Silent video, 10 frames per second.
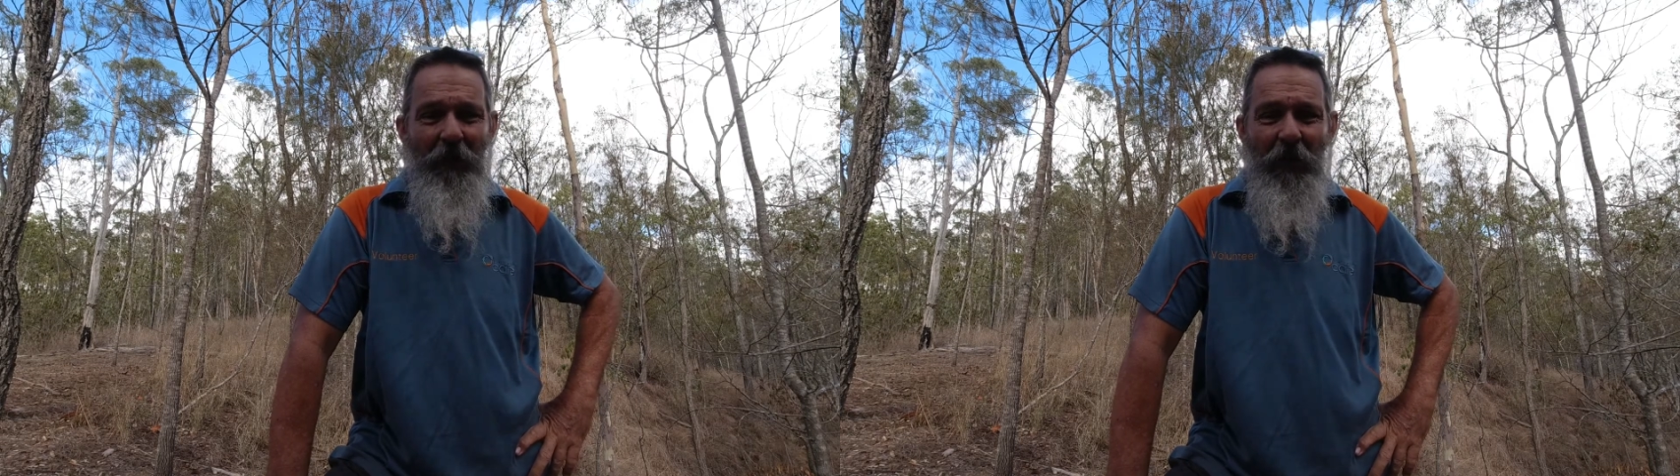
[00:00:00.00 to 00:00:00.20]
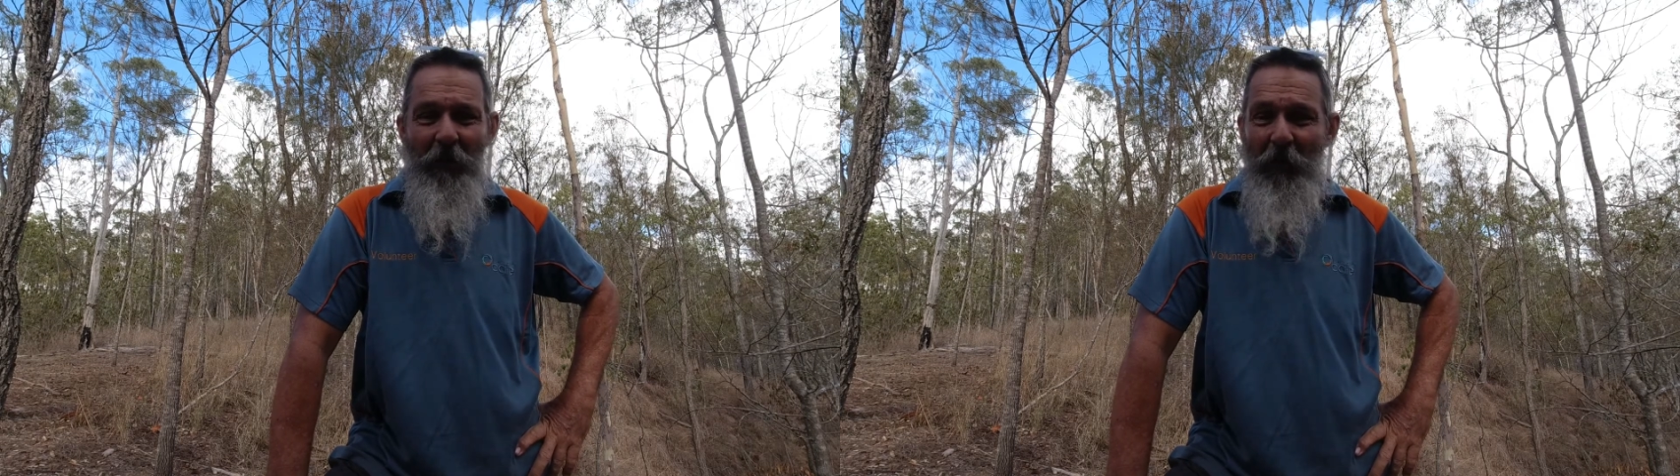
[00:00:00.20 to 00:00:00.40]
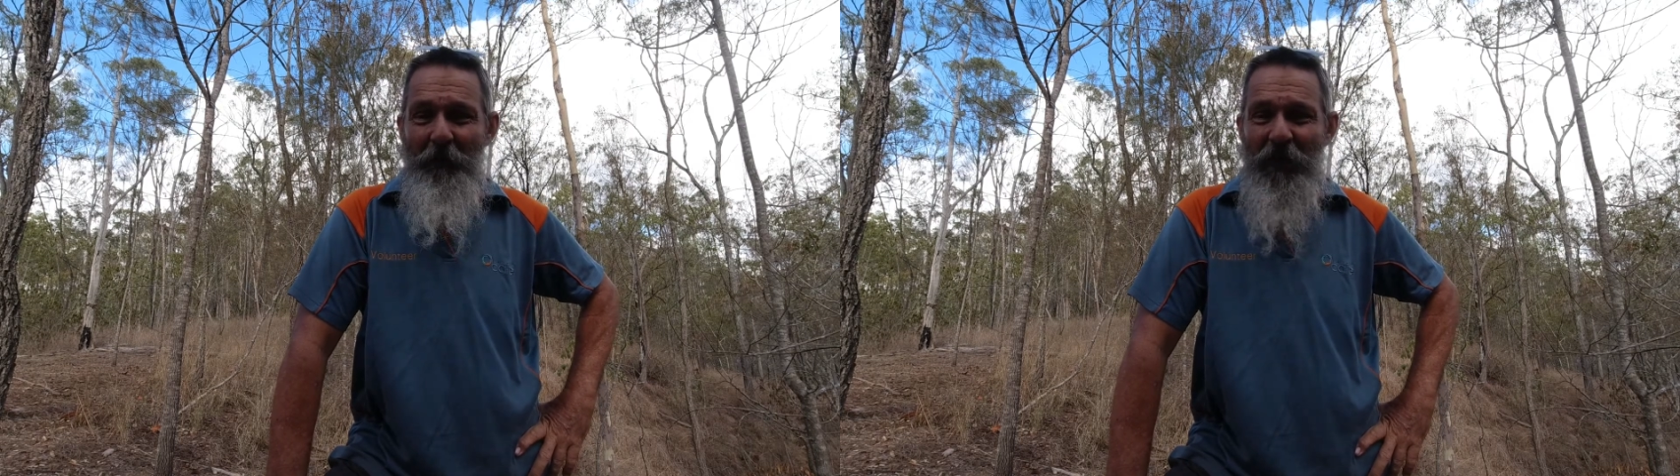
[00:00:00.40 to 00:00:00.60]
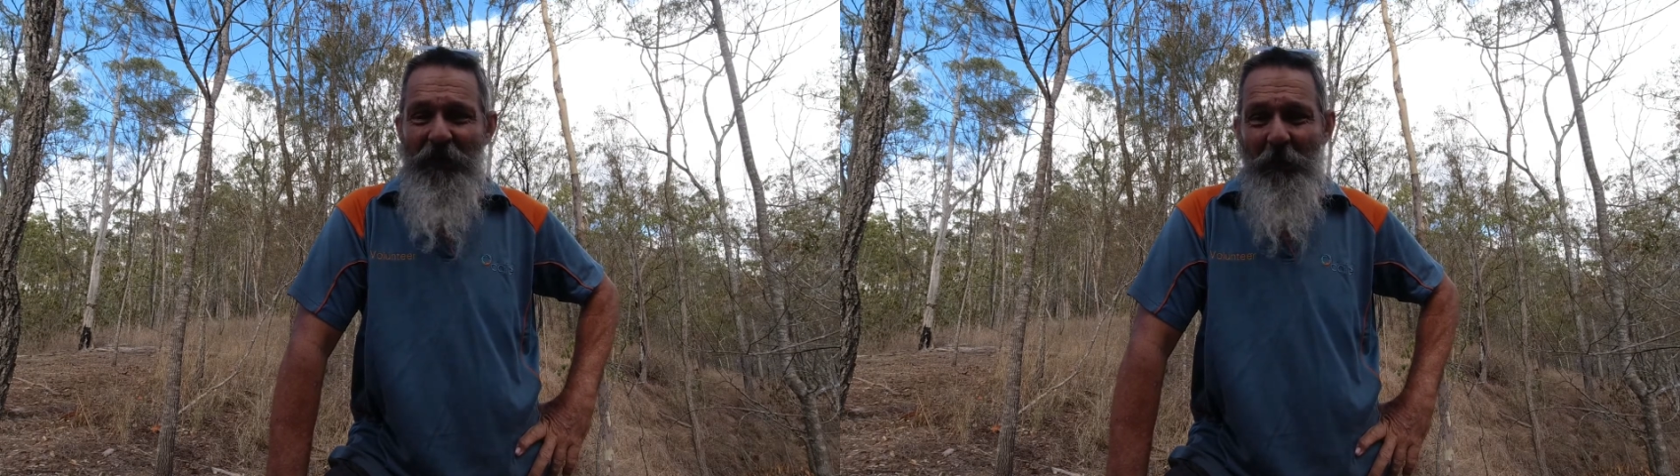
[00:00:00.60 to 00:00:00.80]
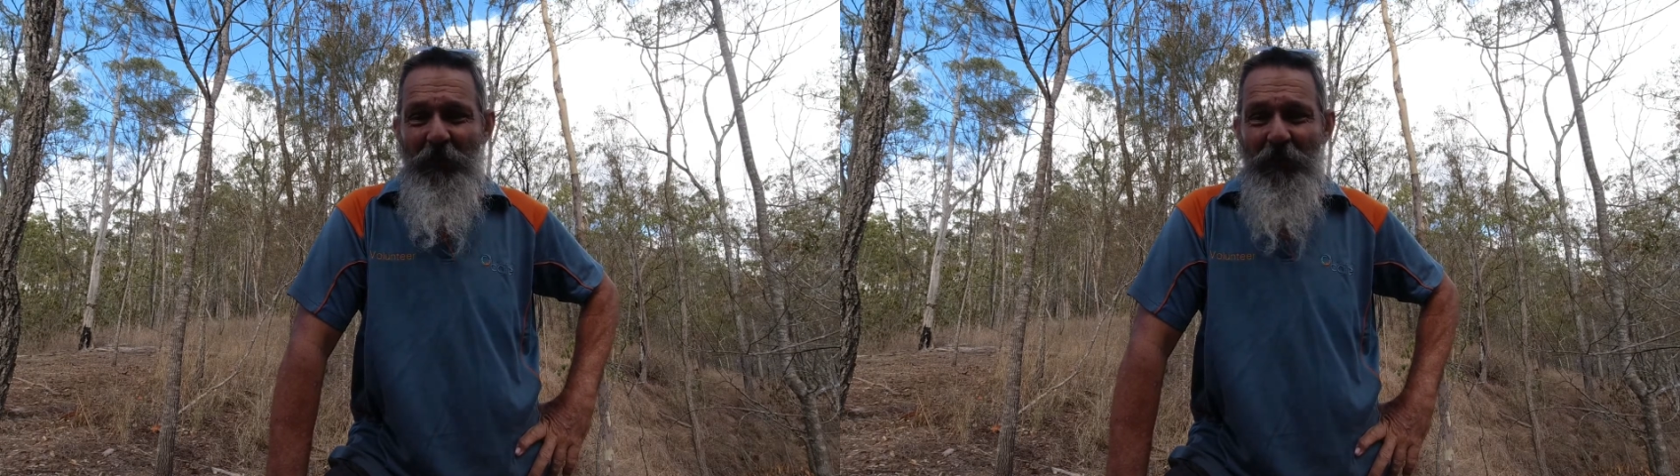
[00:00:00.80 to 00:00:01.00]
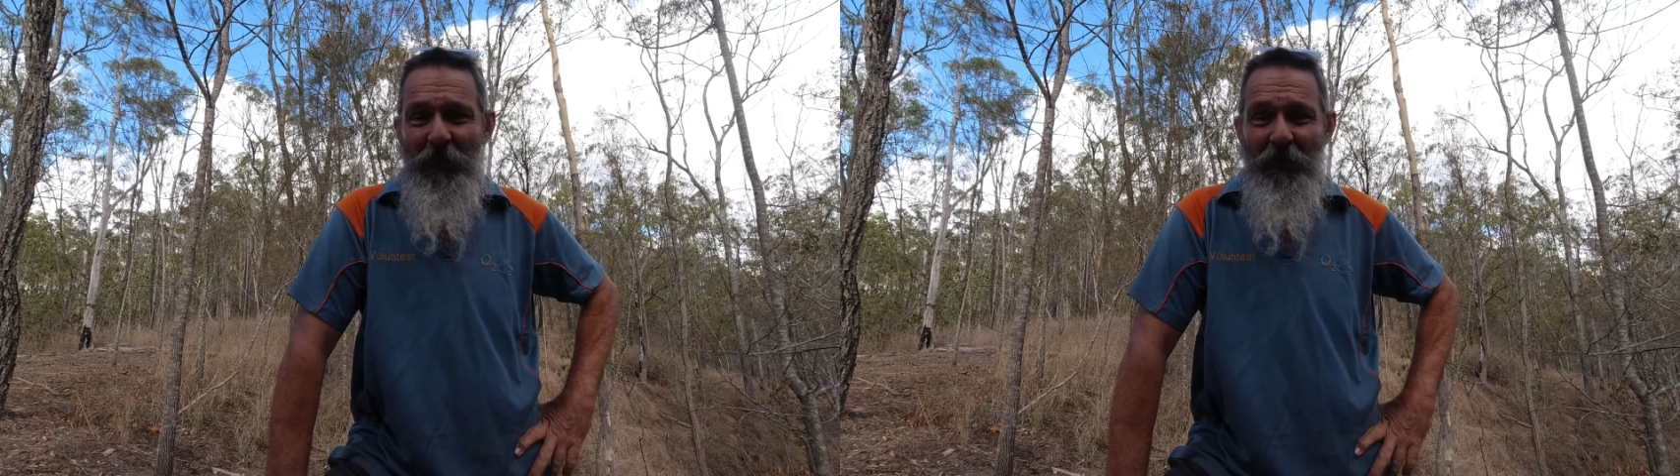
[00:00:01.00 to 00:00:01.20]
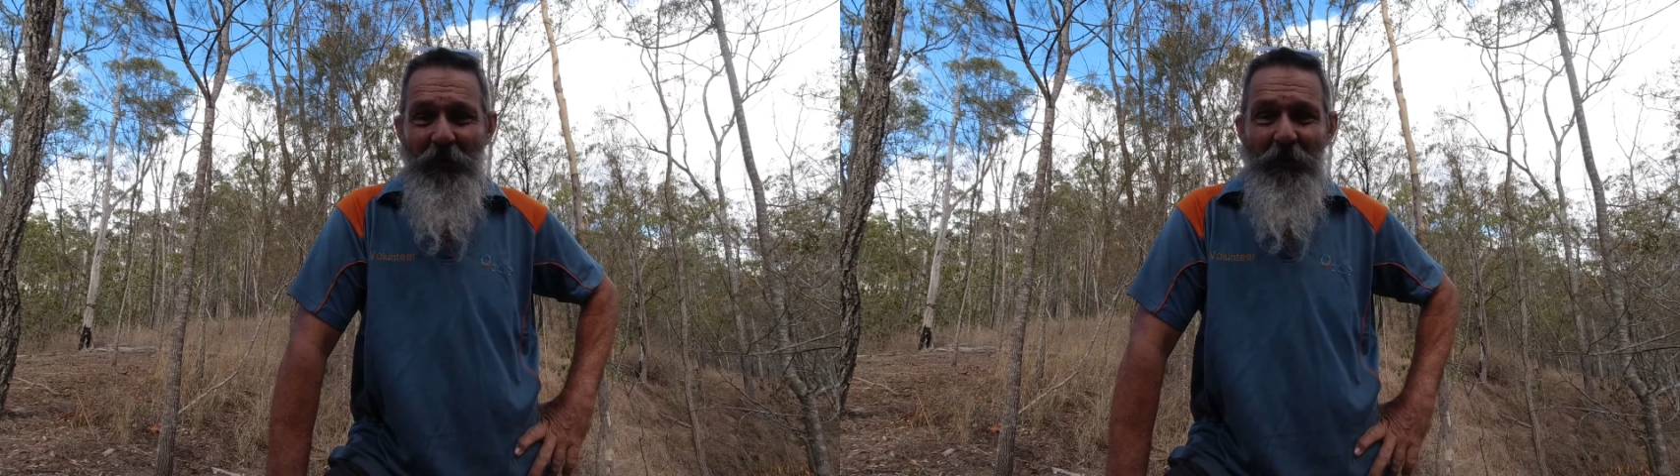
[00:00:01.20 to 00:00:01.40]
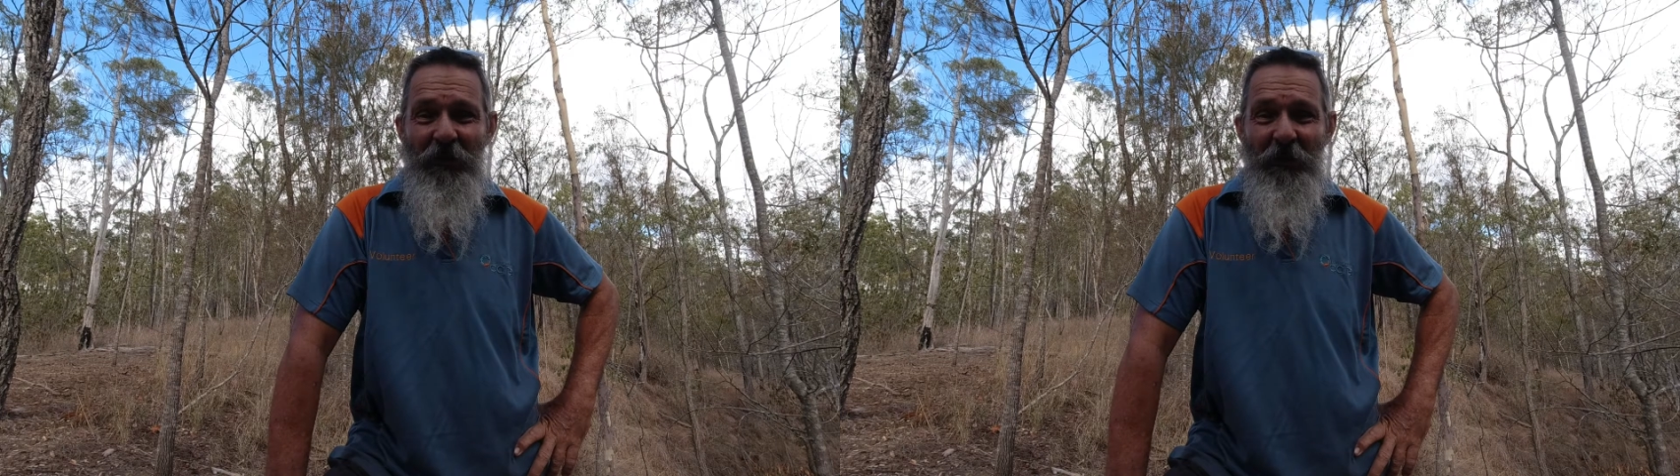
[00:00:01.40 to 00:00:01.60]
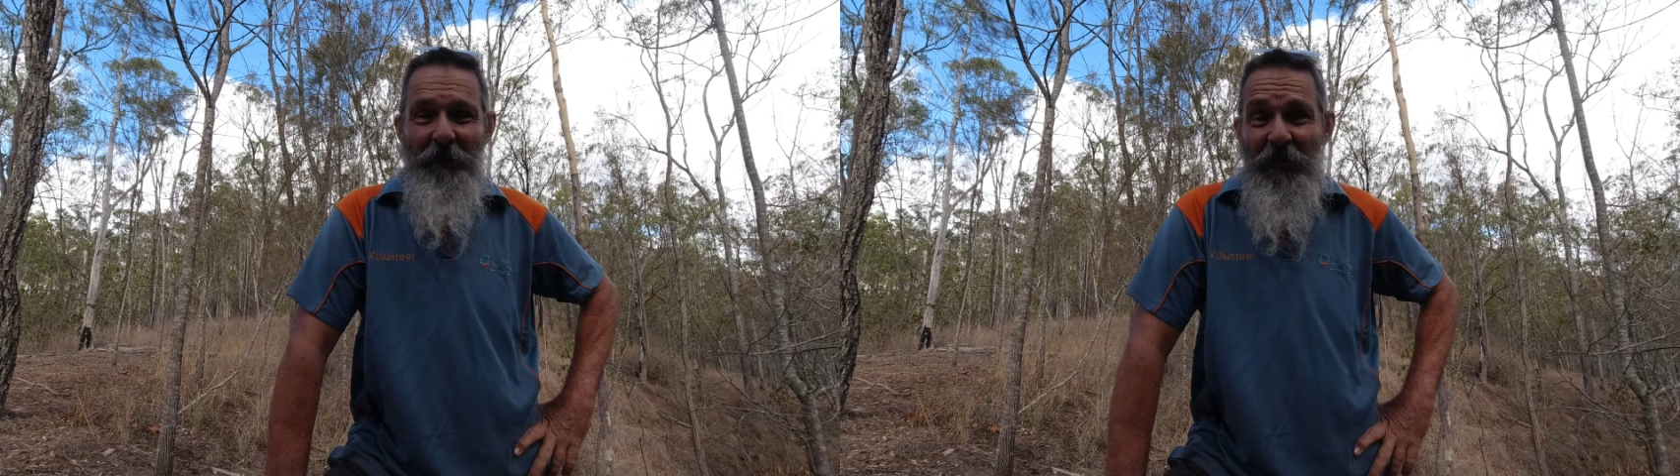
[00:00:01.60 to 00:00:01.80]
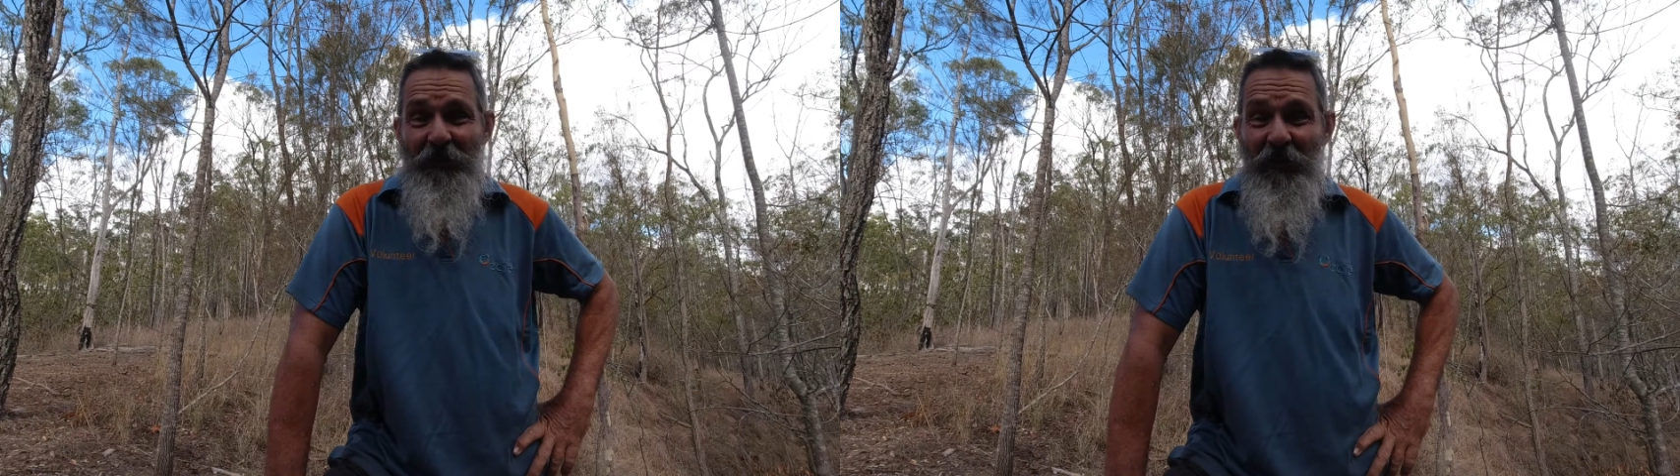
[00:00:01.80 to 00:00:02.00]
The other one, Big W, I don't know what
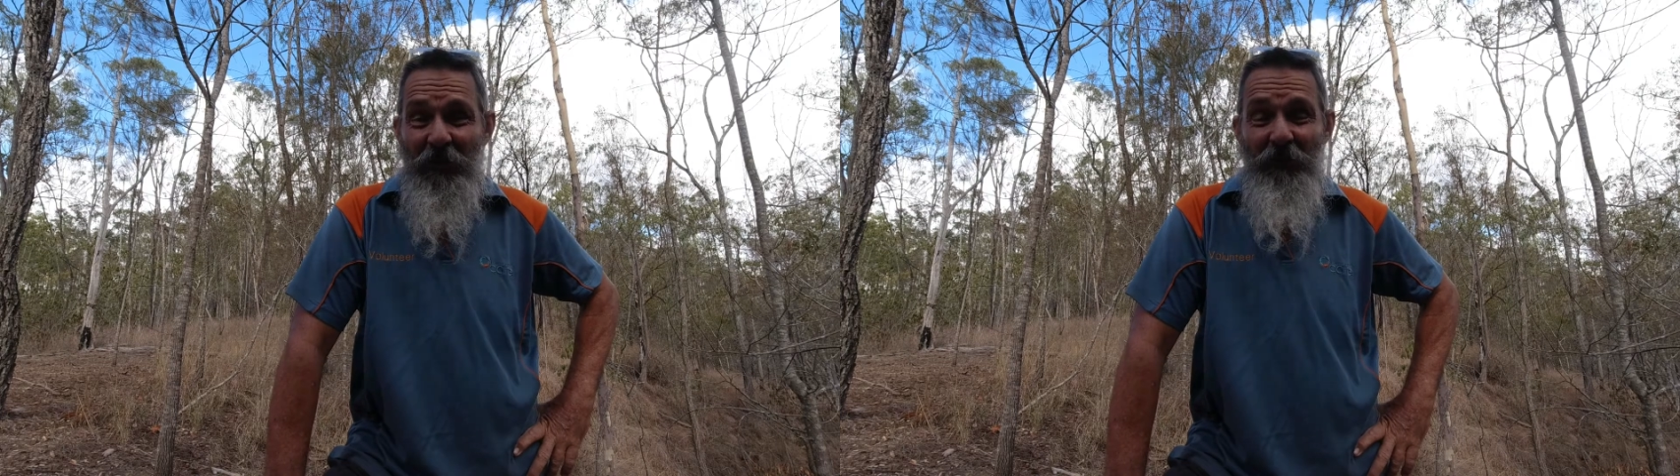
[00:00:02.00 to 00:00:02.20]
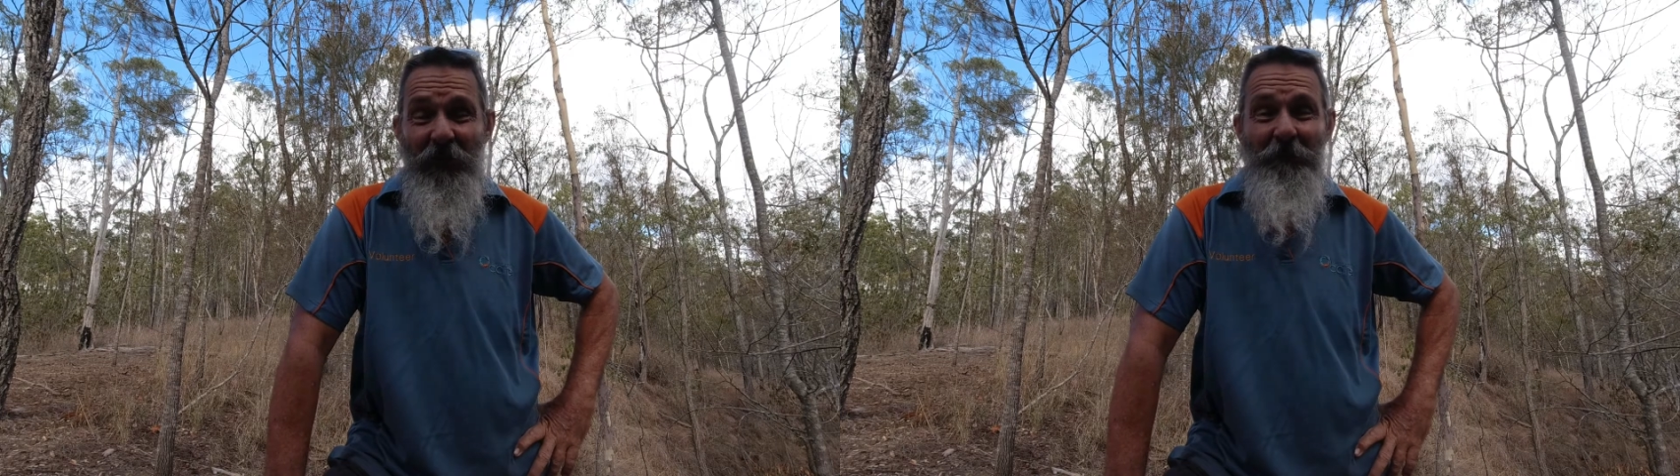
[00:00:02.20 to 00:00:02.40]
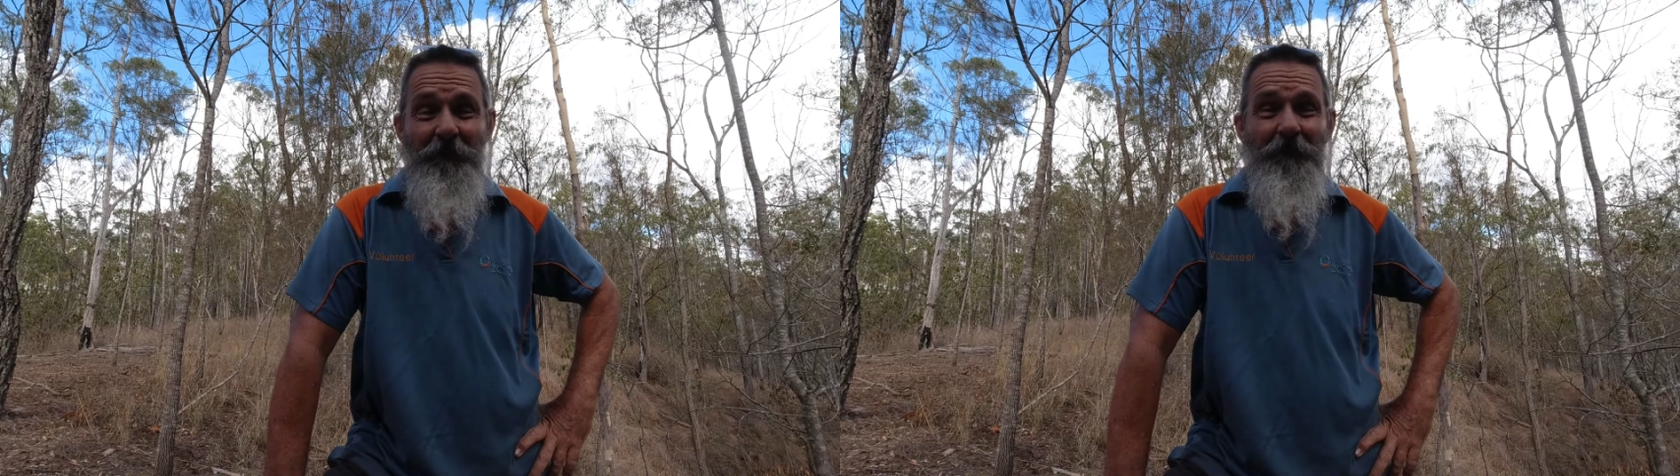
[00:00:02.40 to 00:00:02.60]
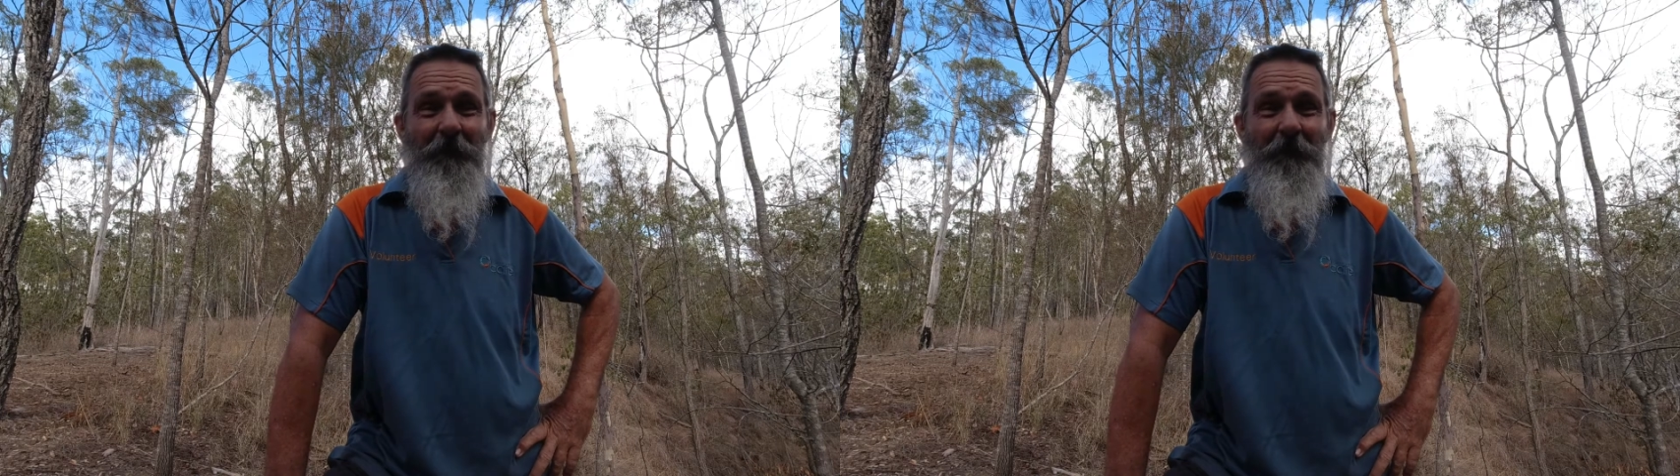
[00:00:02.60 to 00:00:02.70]
they sell everything.